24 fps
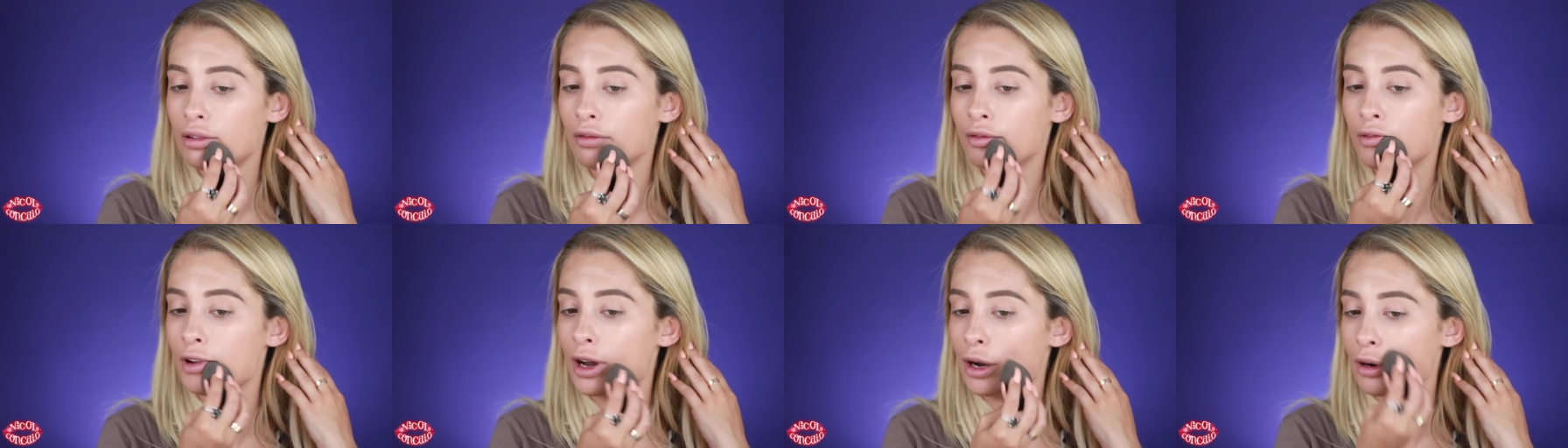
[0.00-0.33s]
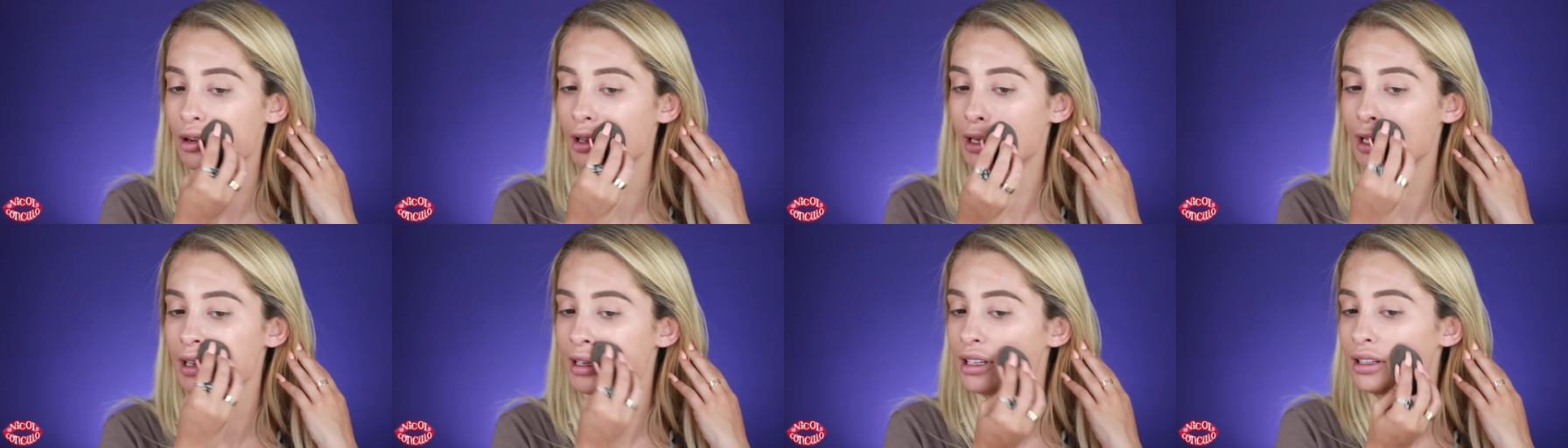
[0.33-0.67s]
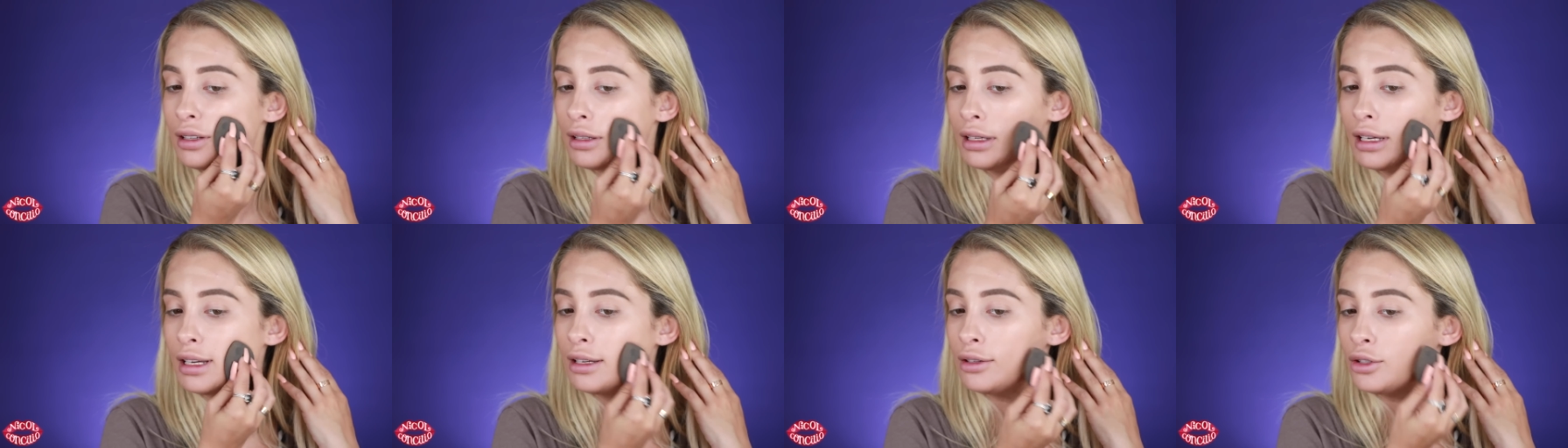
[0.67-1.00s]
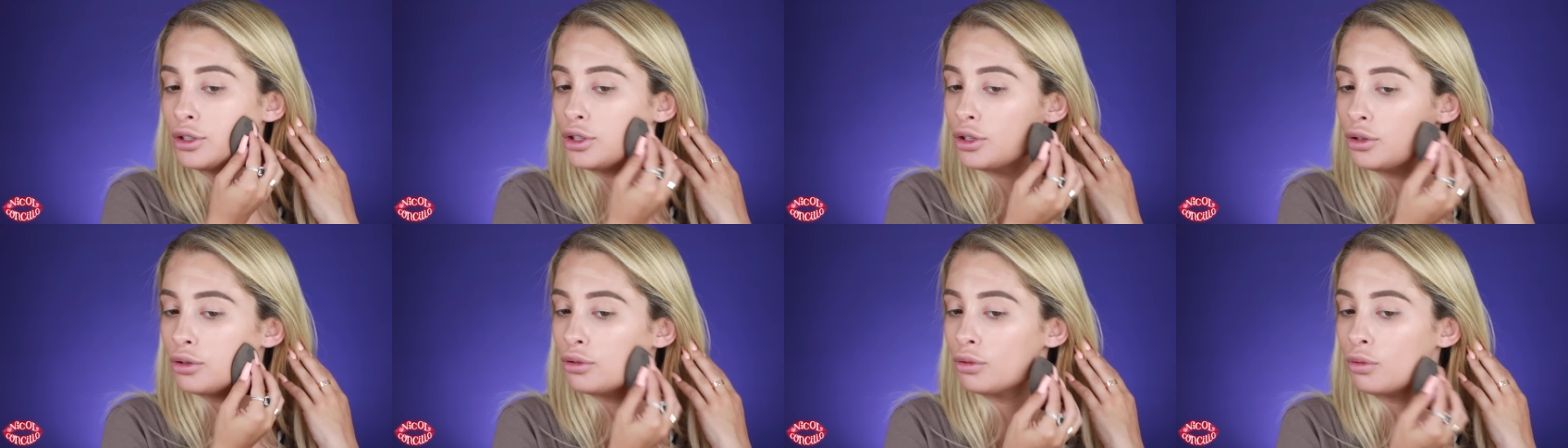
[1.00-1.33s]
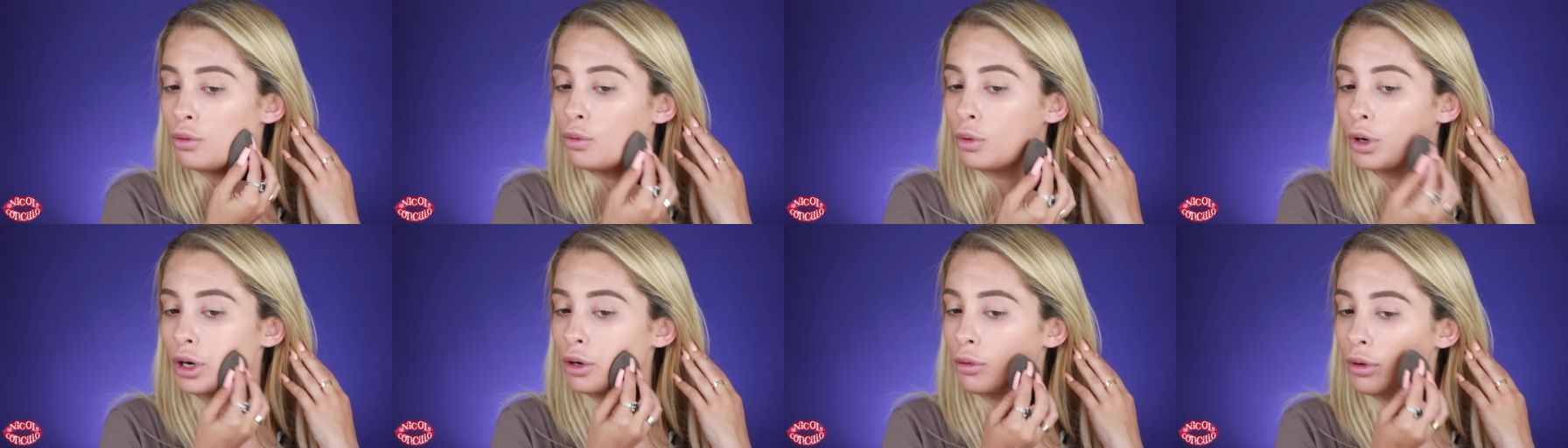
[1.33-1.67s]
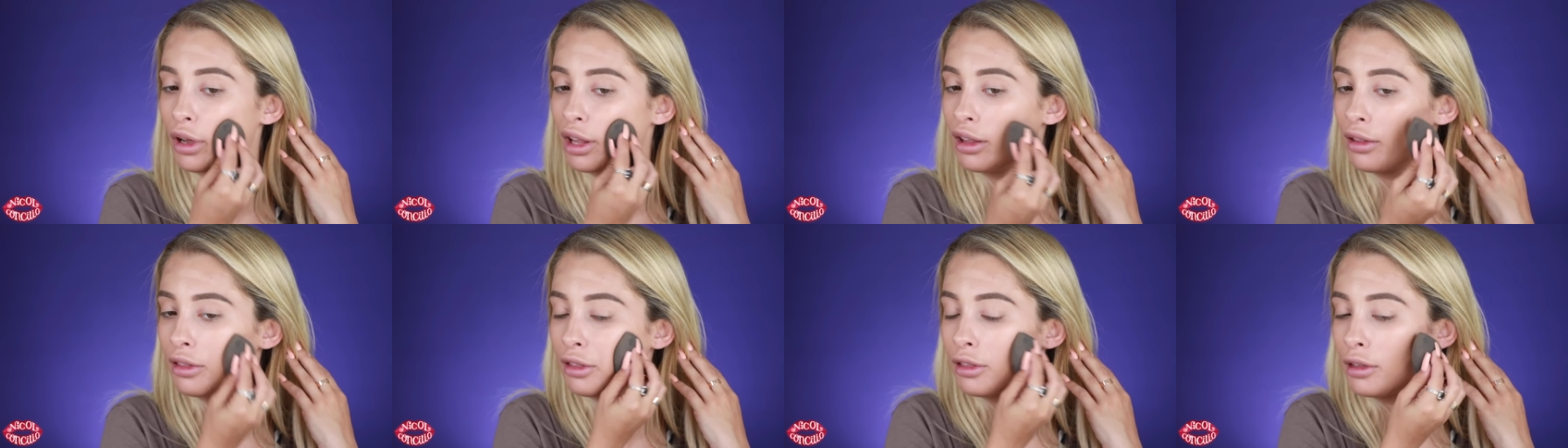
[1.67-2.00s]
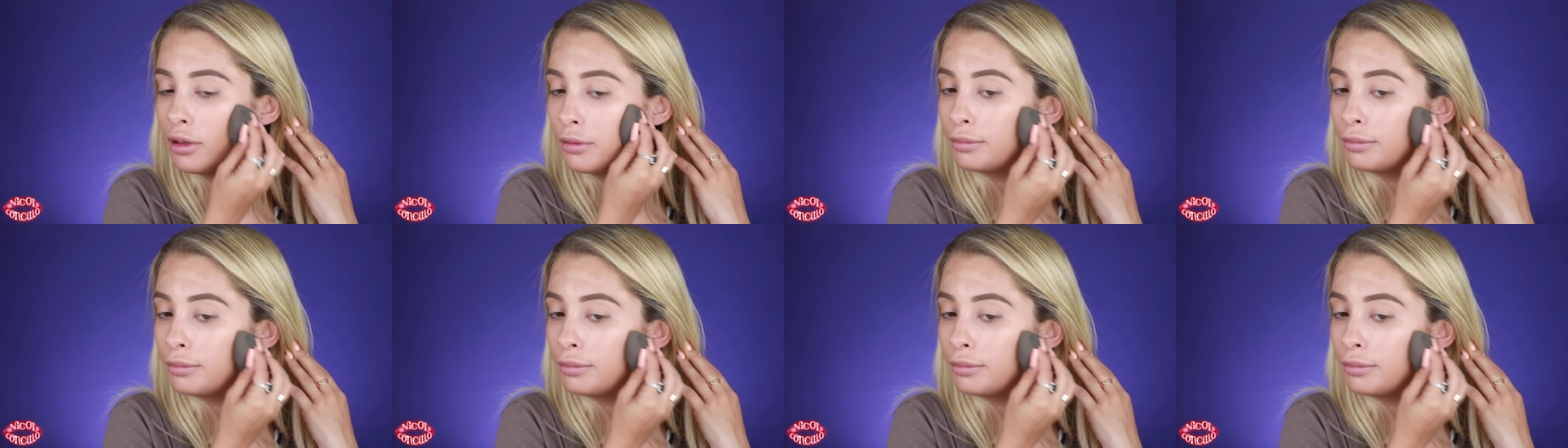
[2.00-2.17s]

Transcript: and very easy to work with.